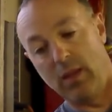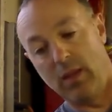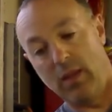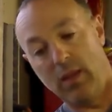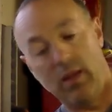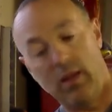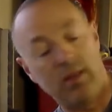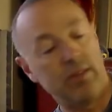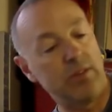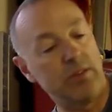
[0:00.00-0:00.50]

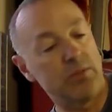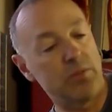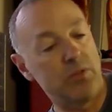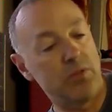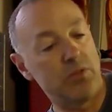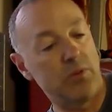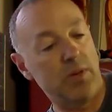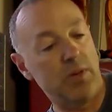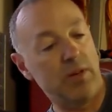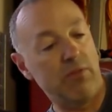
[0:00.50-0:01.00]
Uh, this
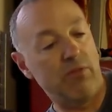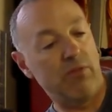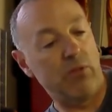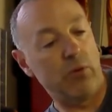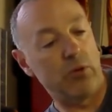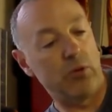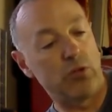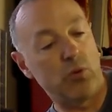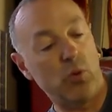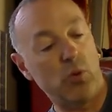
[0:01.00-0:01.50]
one's rated
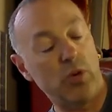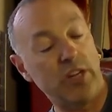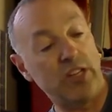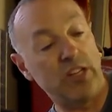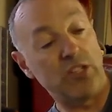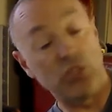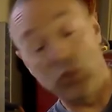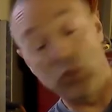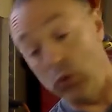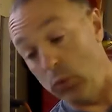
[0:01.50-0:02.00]
for
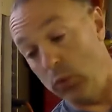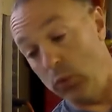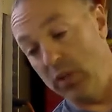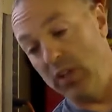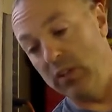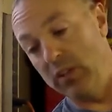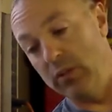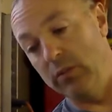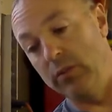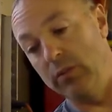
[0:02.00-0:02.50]
twenty-two
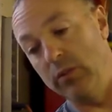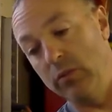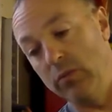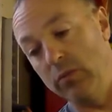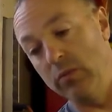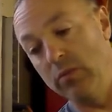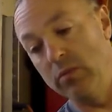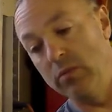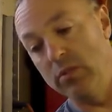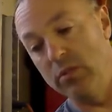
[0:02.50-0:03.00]

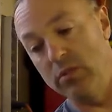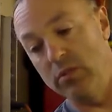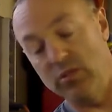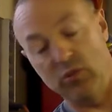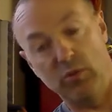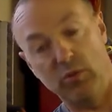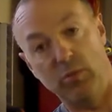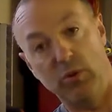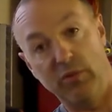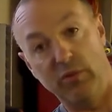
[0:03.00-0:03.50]
kilonewtons,
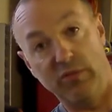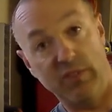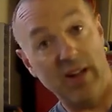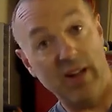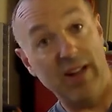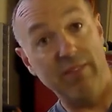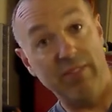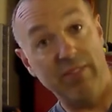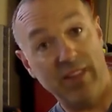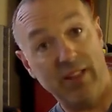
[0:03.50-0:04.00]
so about
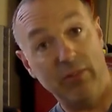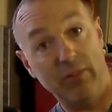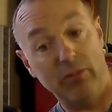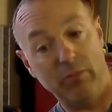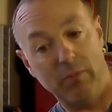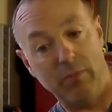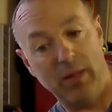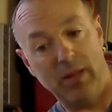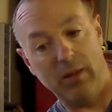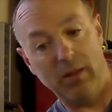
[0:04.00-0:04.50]
five
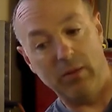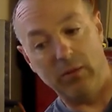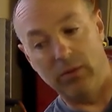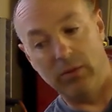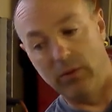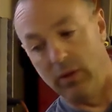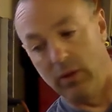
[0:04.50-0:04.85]
thousand pounds.